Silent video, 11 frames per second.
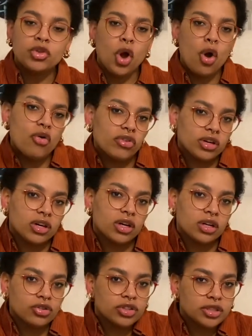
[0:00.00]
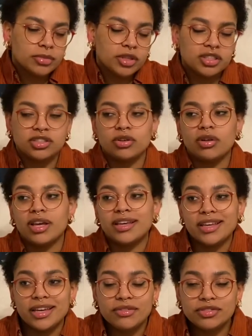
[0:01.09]
over Christmas, so, like,
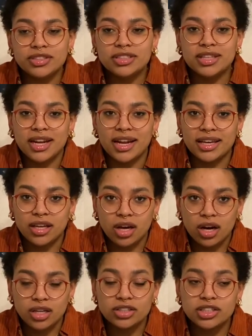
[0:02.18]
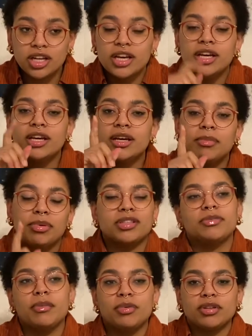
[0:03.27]
gifts that I got, plus
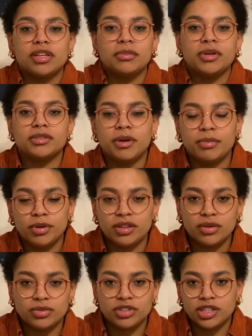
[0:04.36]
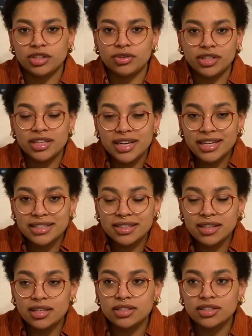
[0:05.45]
my birthday, because my birthday was January 9th,
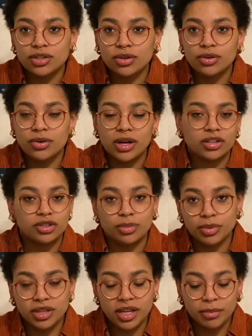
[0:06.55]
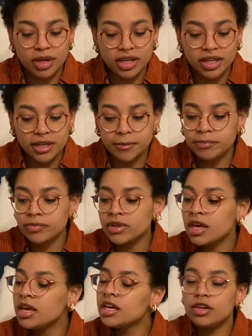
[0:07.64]
so I got some birthday money.
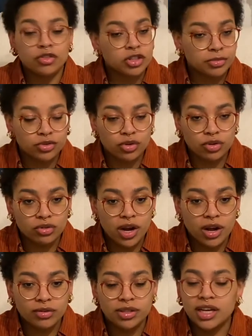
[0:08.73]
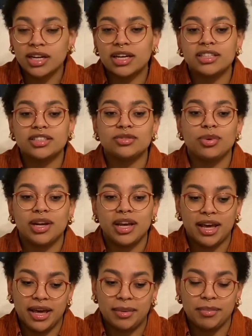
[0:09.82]
Christmas rolled around, and I just went
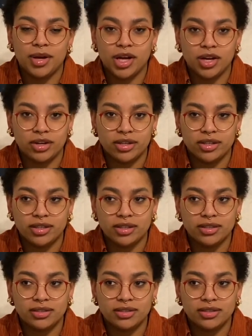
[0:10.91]
ham on